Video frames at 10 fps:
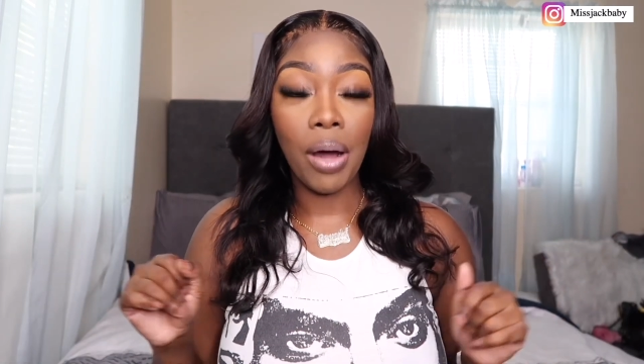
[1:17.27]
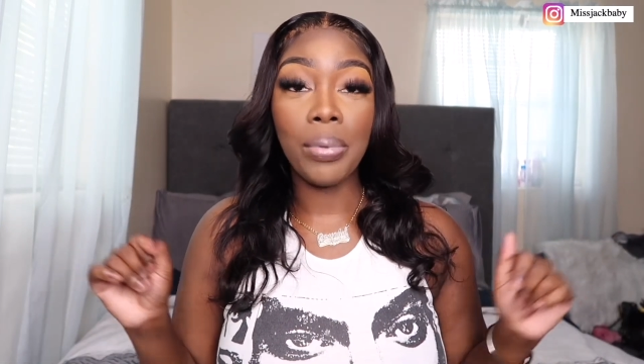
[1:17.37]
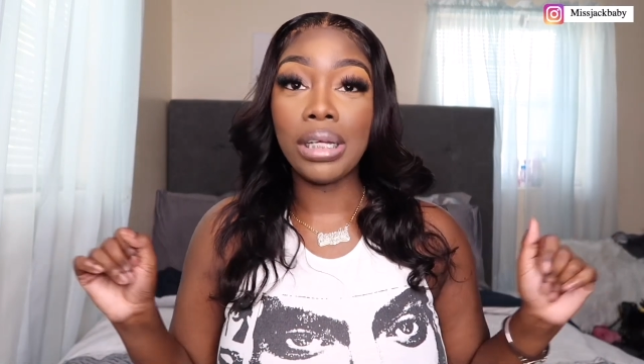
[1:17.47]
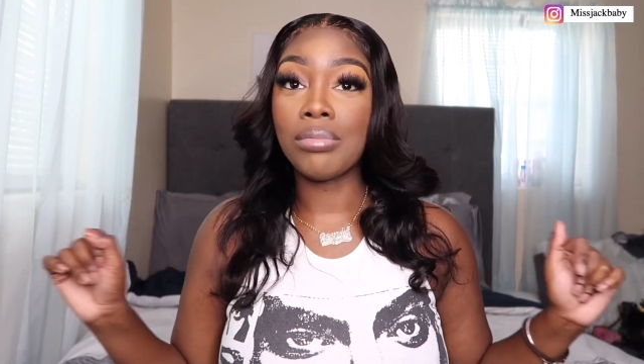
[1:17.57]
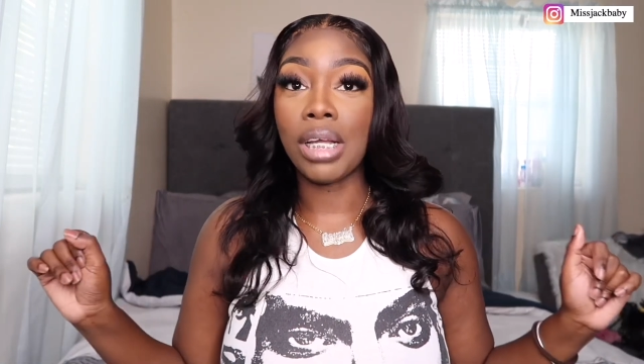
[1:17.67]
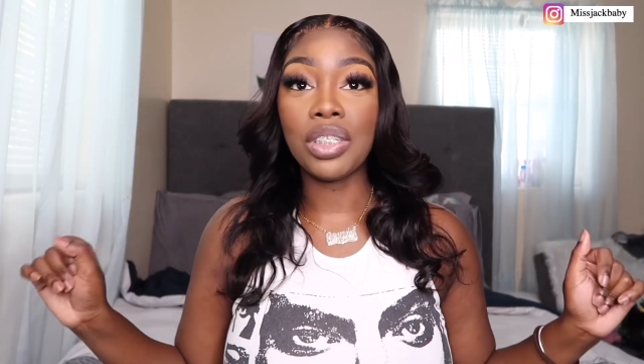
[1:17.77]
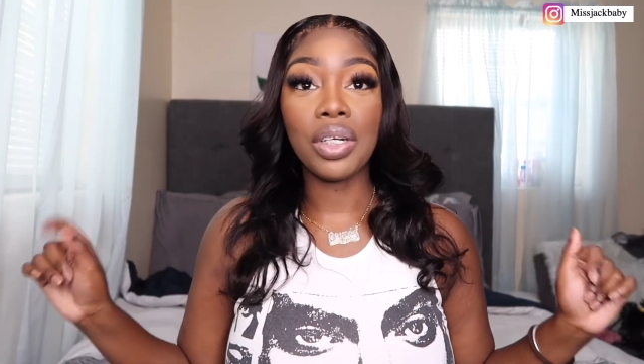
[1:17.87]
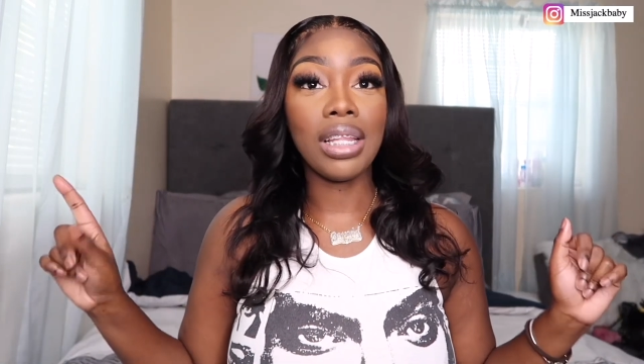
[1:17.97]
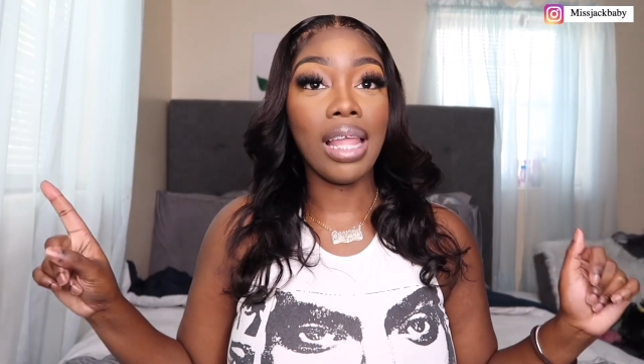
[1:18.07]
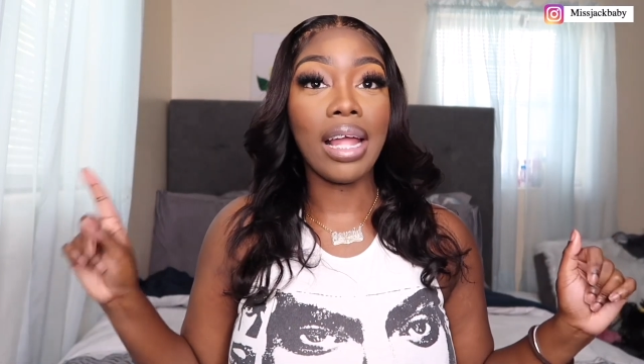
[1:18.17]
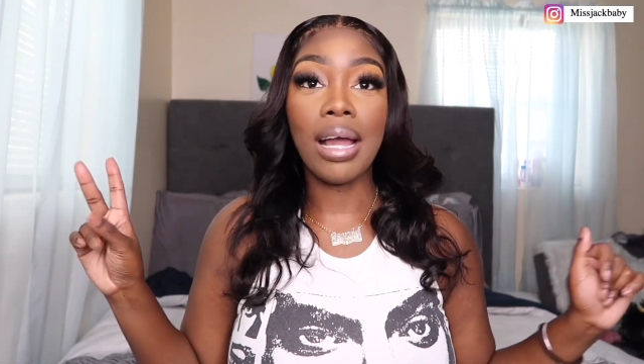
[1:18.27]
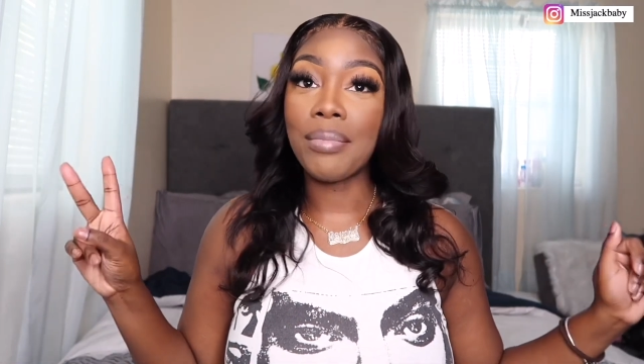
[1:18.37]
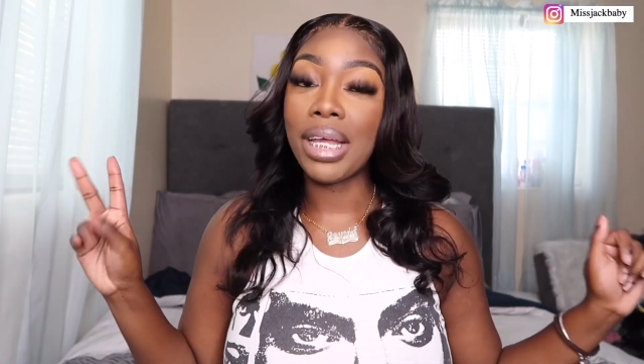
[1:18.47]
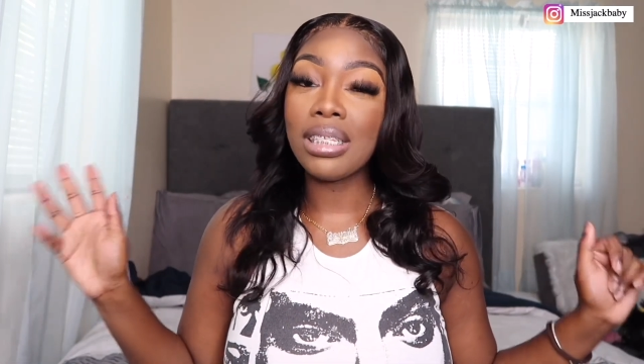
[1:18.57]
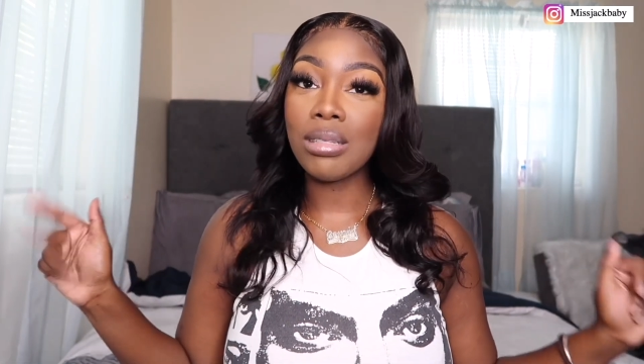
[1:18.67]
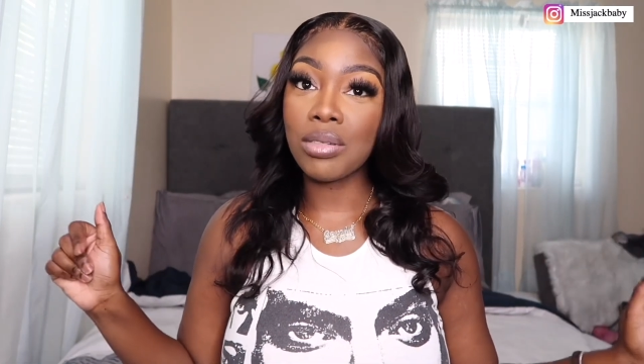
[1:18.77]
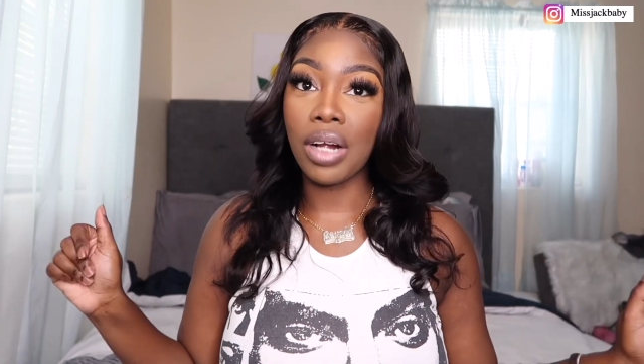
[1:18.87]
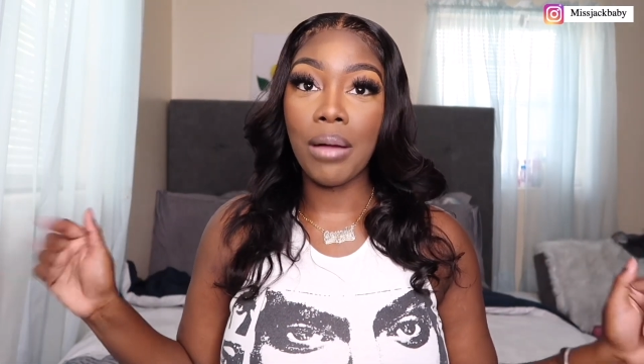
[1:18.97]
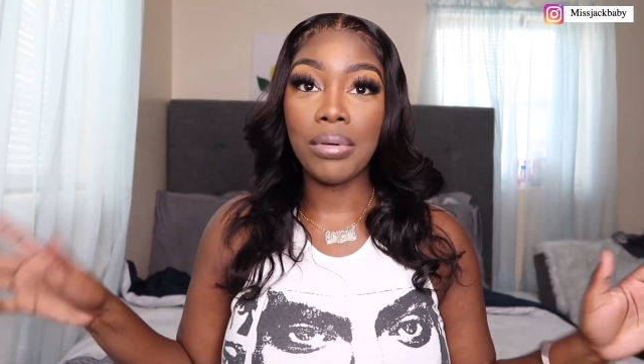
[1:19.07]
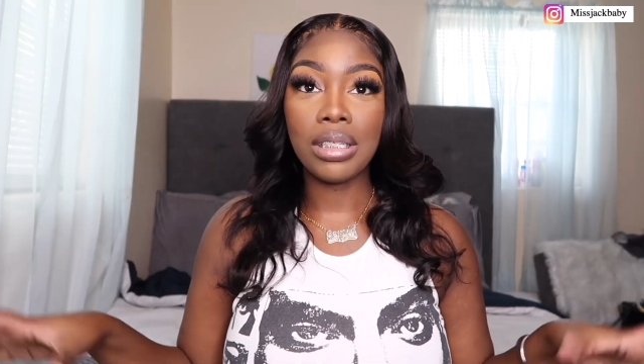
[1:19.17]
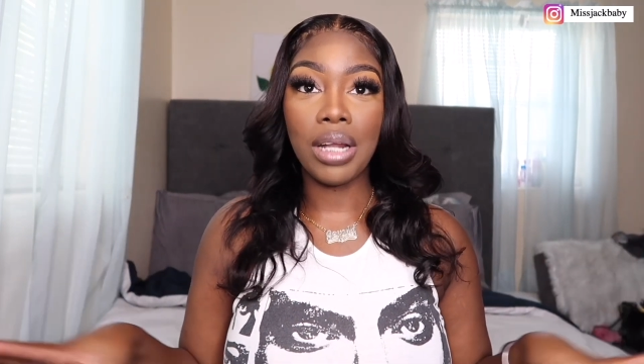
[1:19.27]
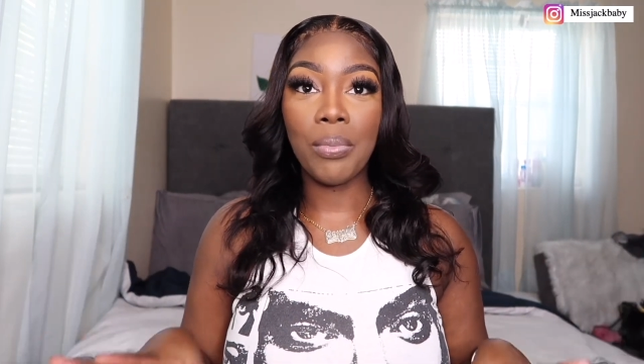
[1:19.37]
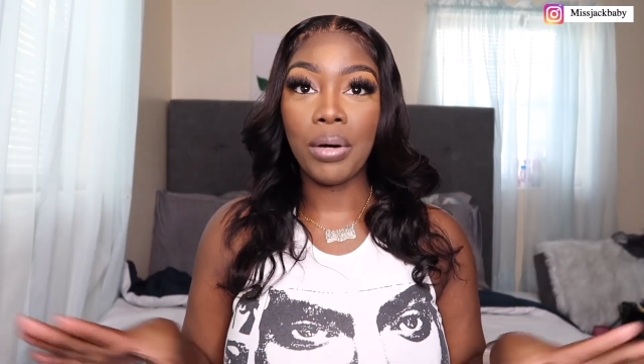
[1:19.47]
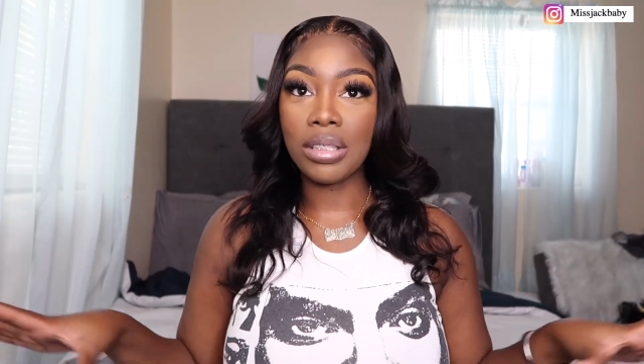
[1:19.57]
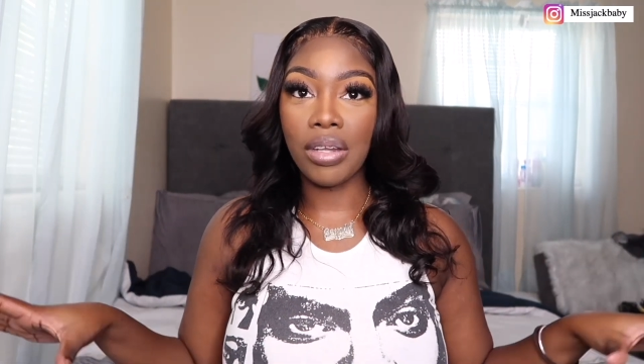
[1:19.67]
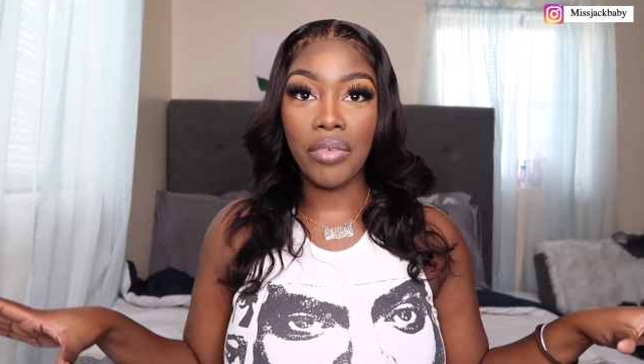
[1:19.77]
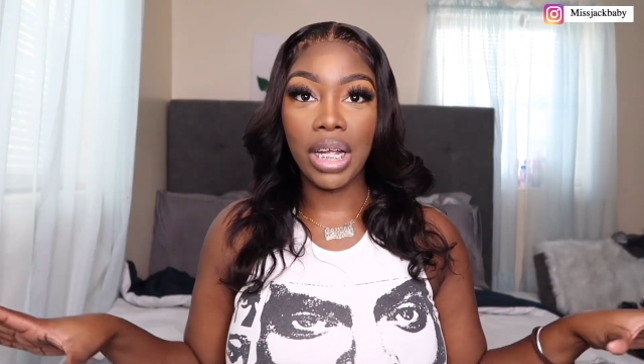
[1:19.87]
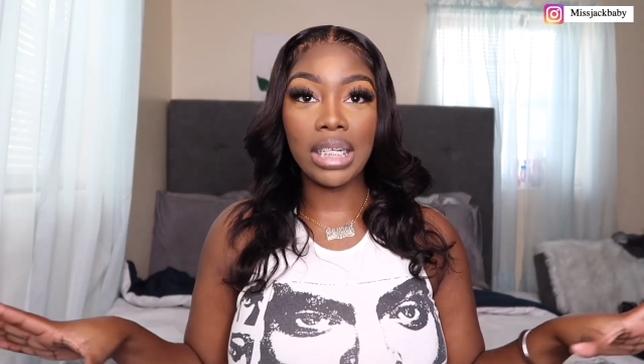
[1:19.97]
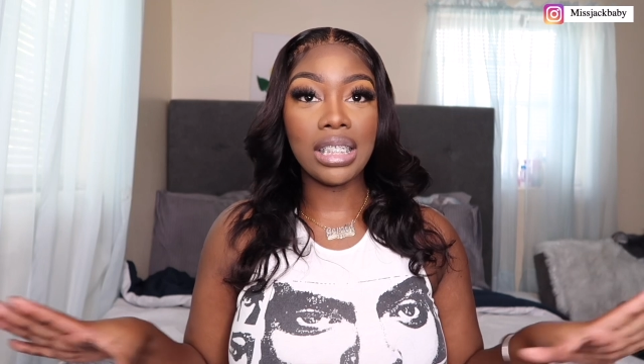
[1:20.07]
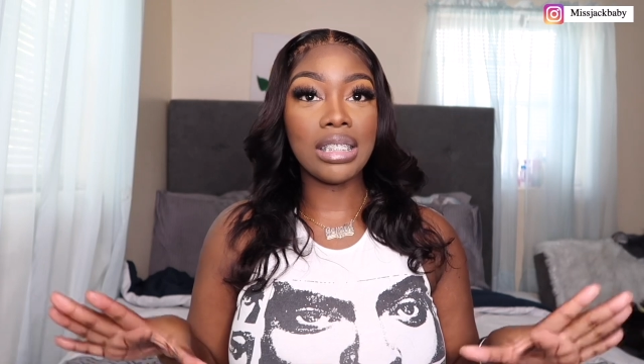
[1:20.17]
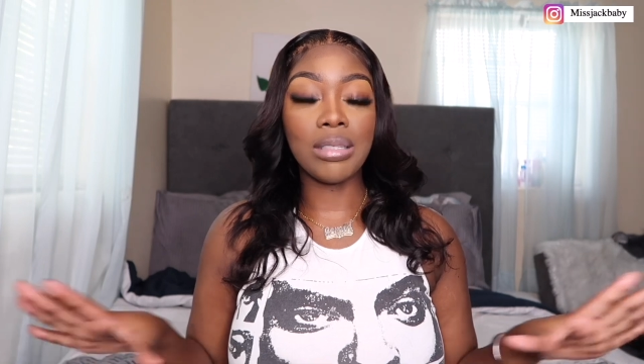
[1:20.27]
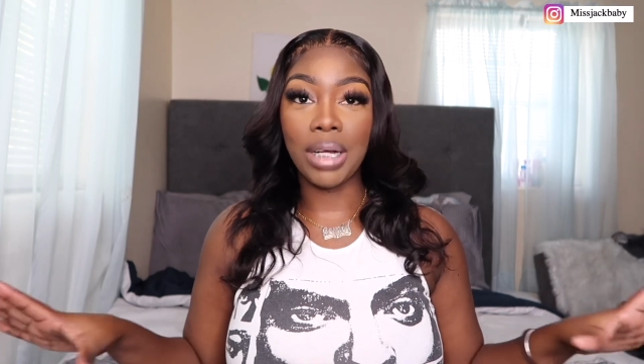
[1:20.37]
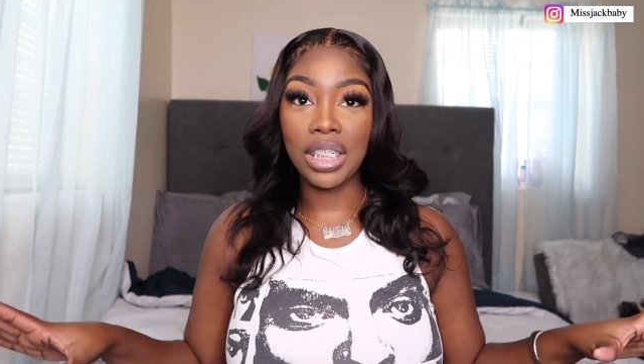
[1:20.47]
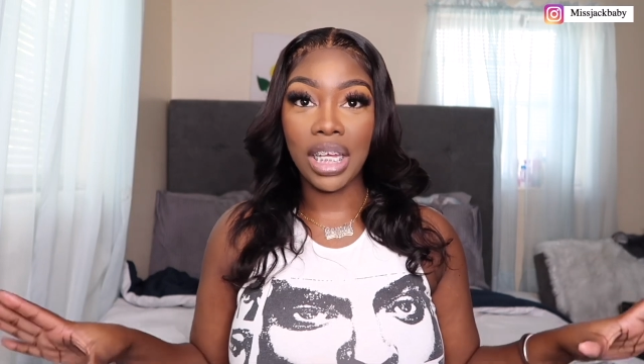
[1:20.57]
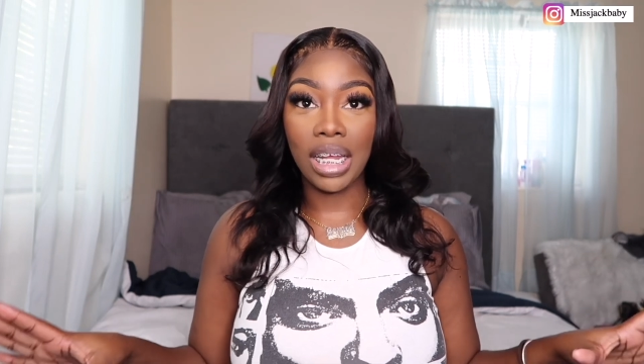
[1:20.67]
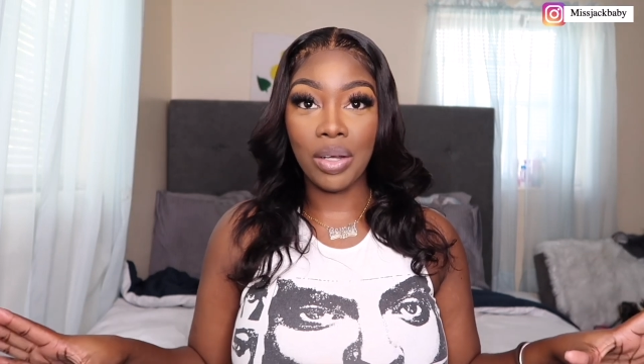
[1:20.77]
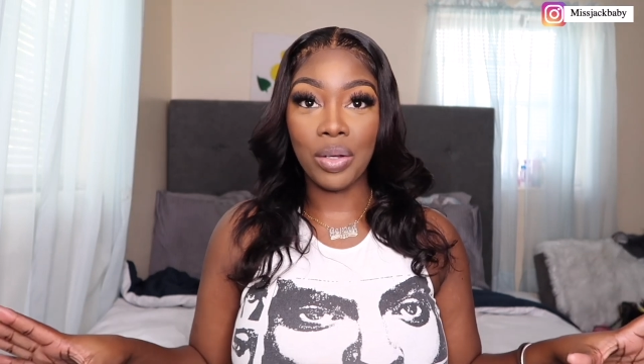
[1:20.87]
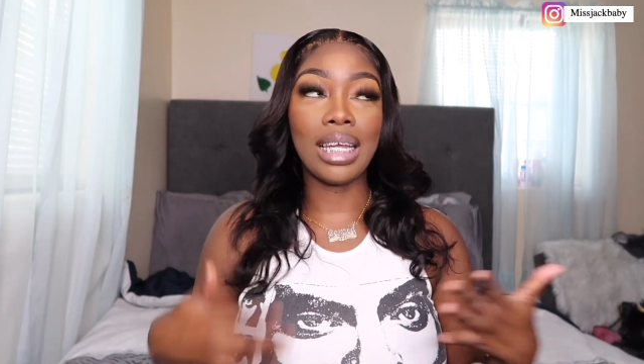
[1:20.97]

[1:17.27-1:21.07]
Please make sure to like, comment, and subscribe, and turn on post notifications to my channel.